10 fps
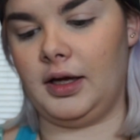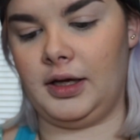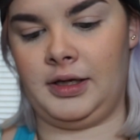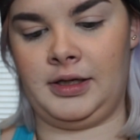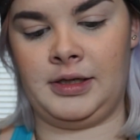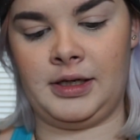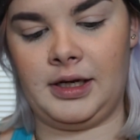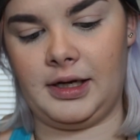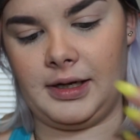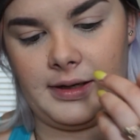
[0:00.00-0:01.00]
and
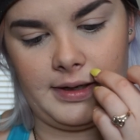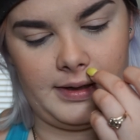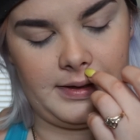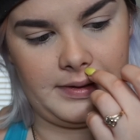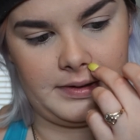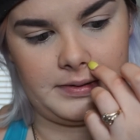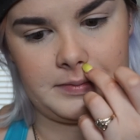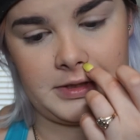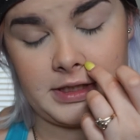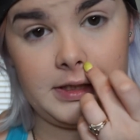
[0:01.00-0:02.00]
I'm
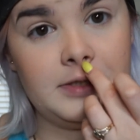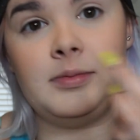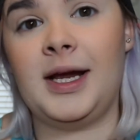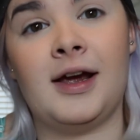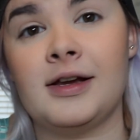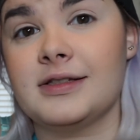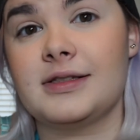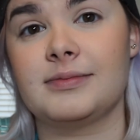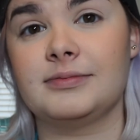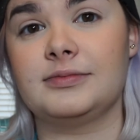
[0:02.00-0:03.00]
just gonna do my eyes.